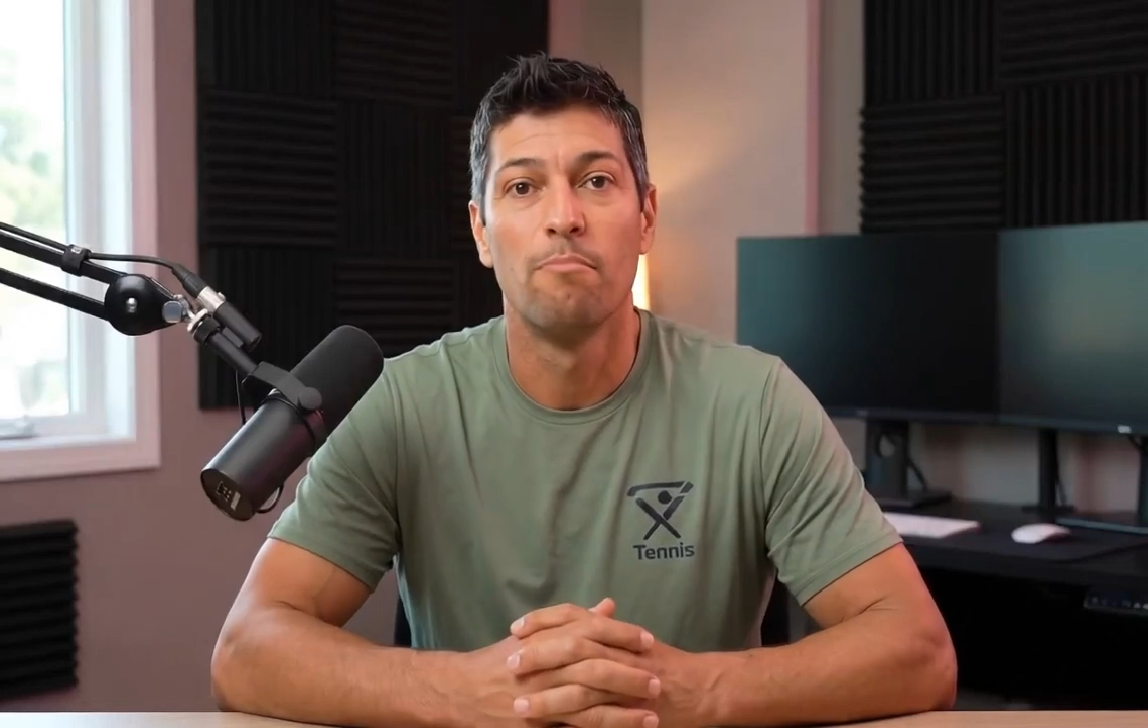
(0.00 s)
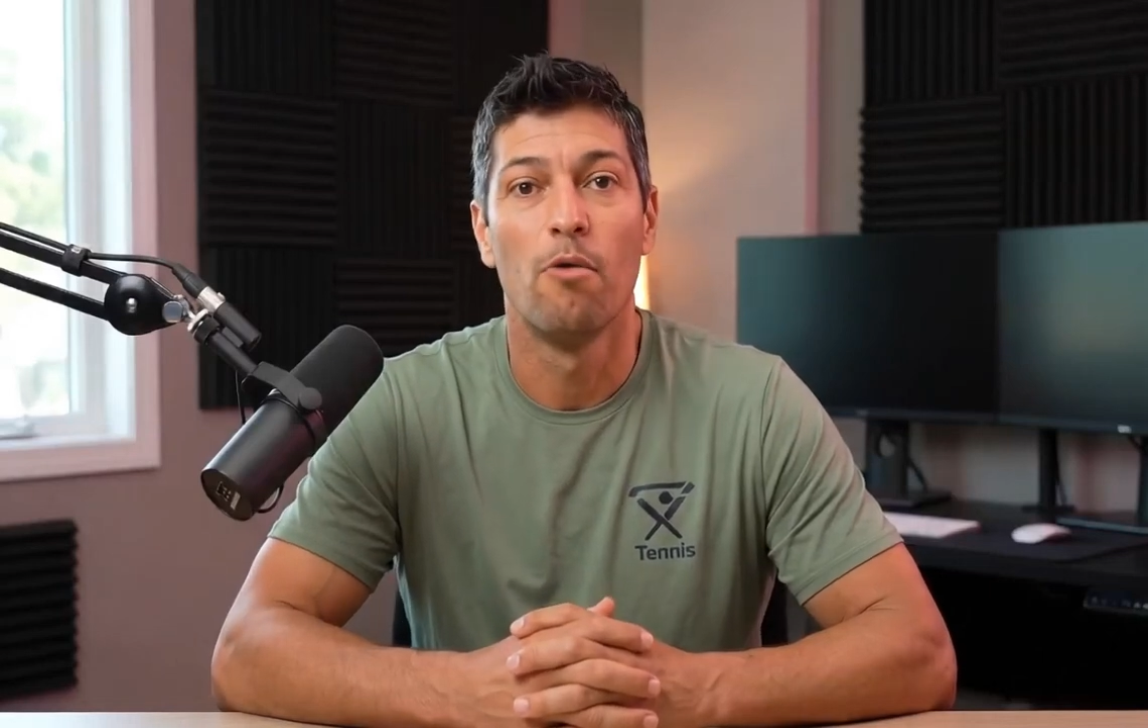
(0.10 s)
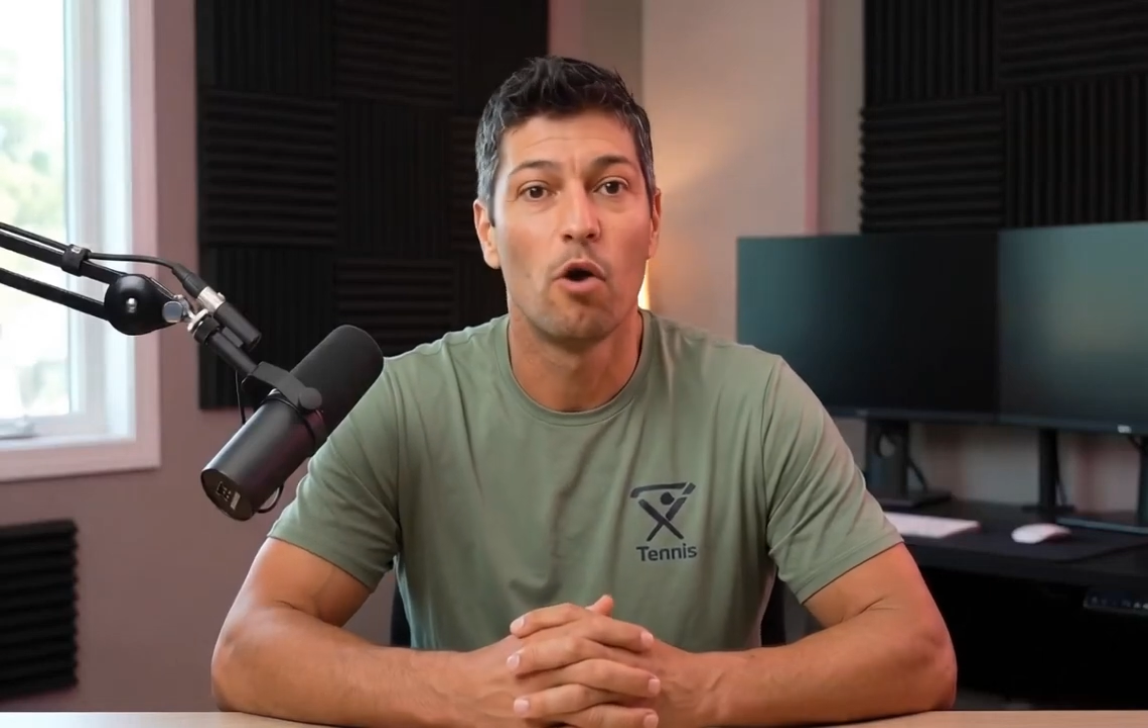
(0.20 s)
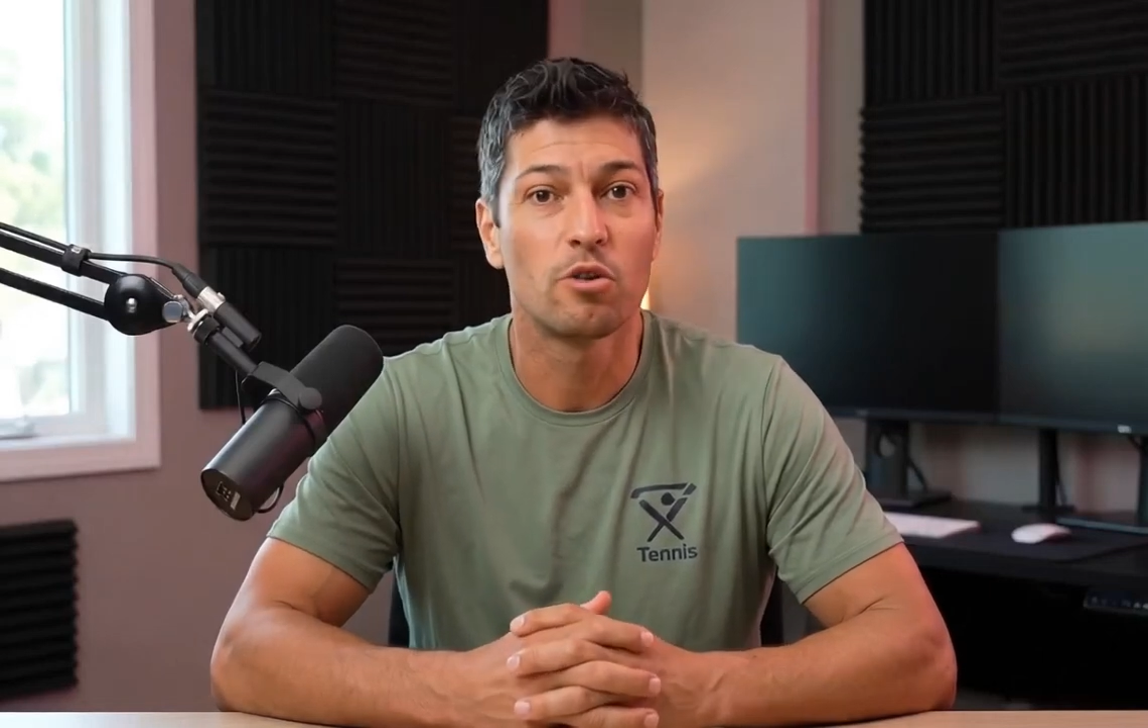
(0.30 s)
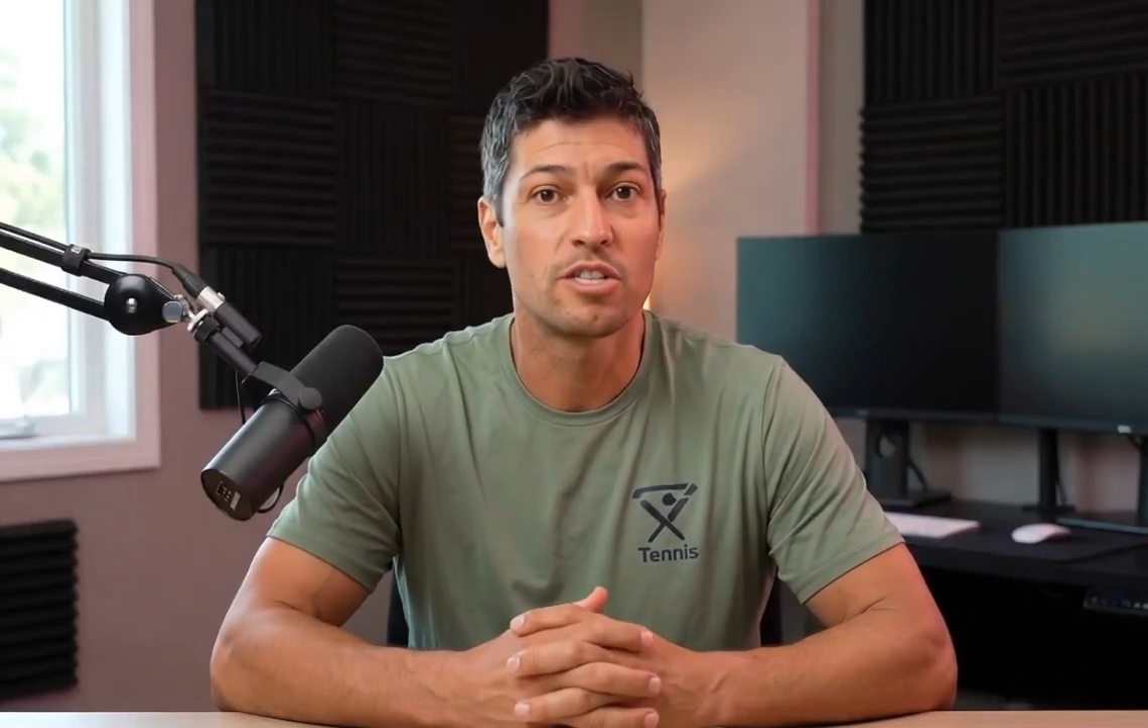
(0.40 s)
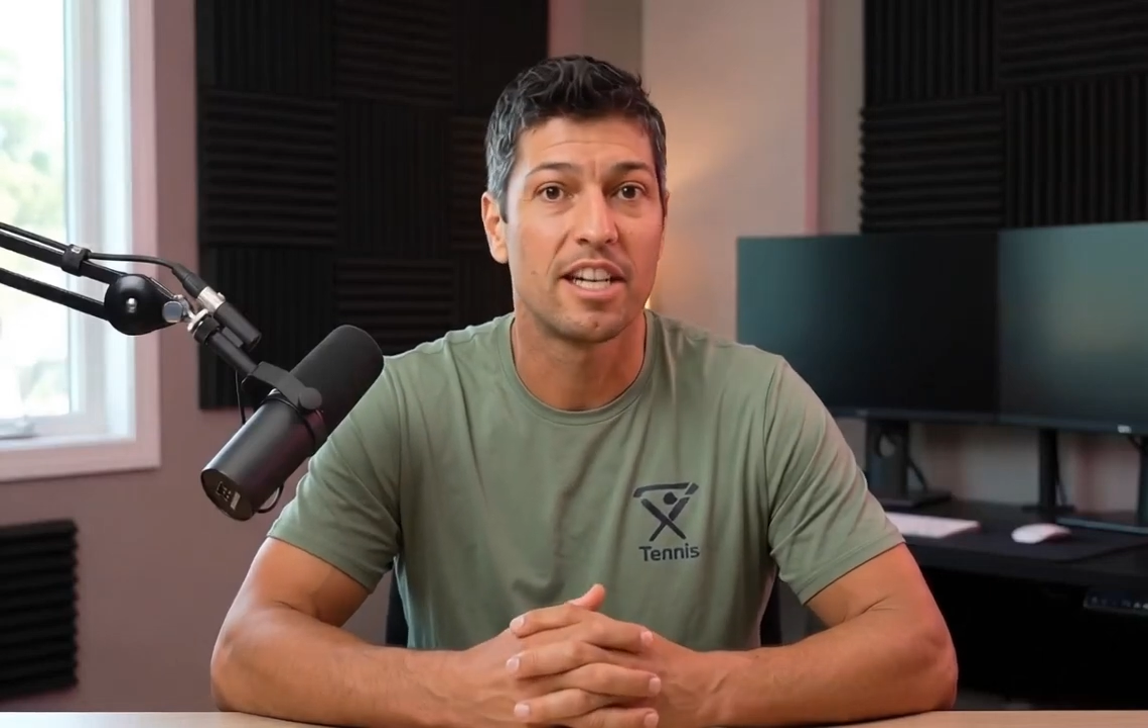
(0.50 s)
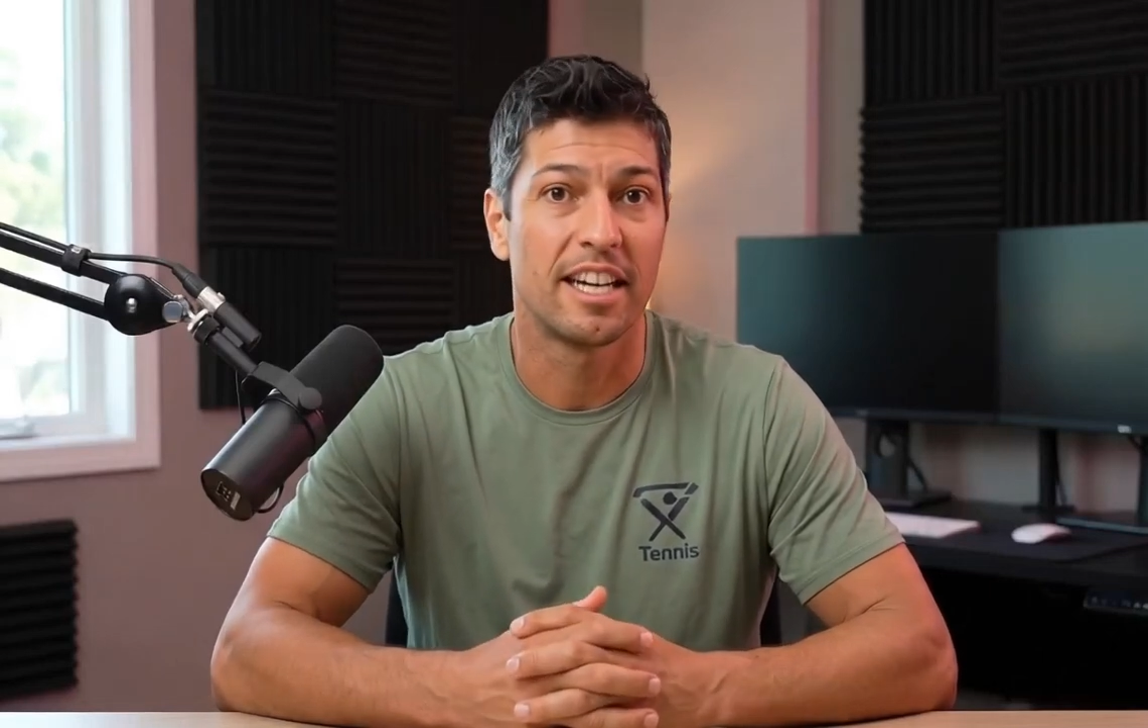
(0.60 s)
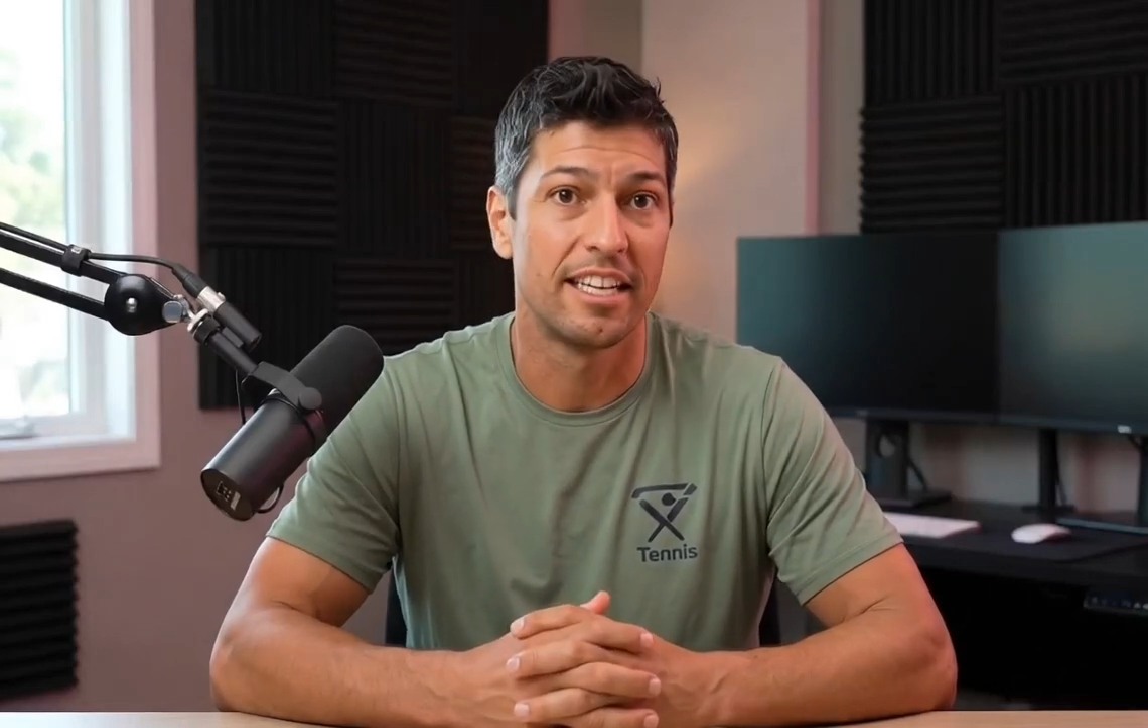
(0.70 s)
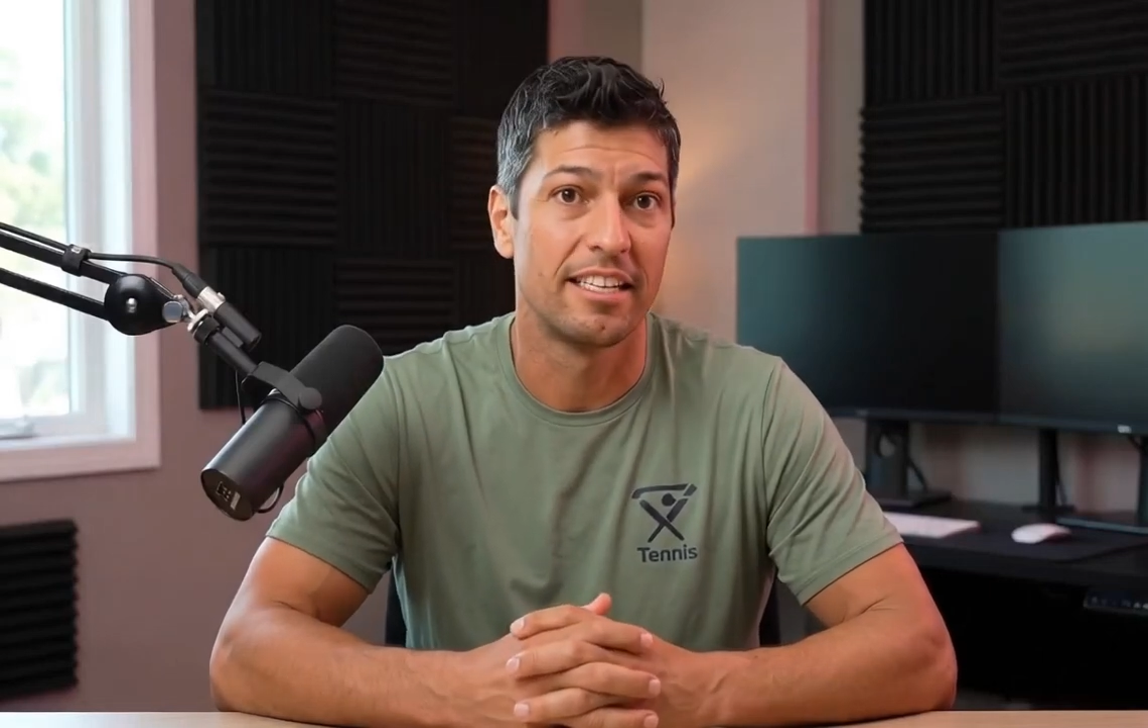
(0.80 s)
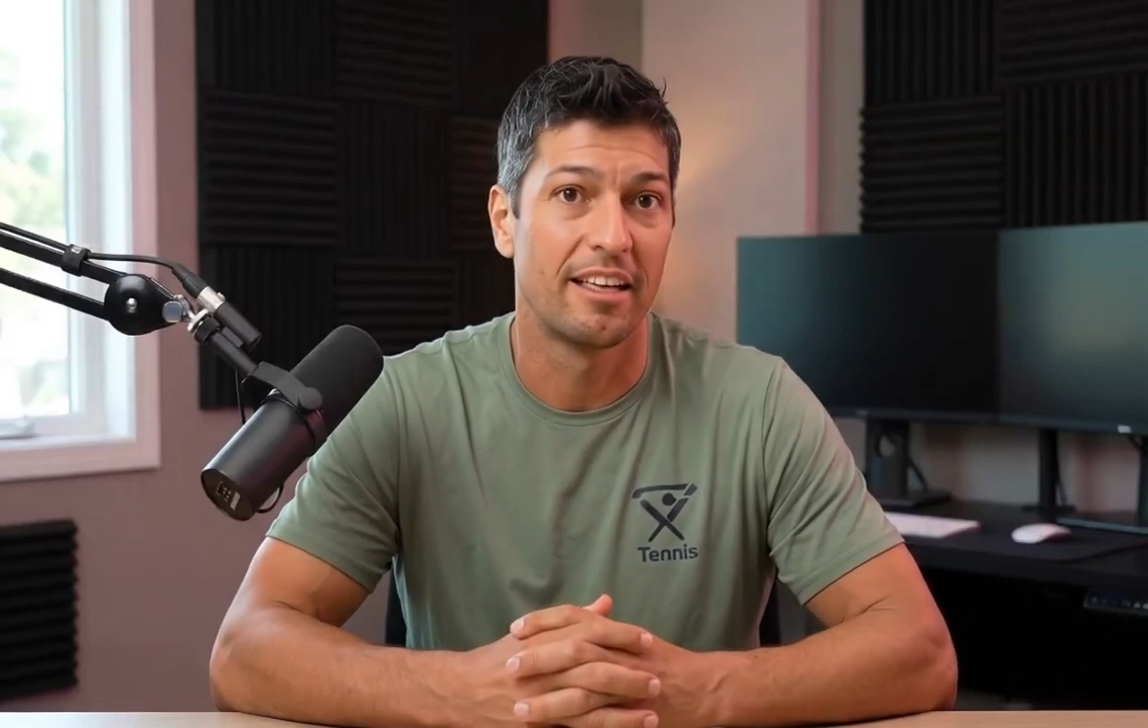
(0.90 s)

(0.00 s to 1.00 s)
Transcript: most likely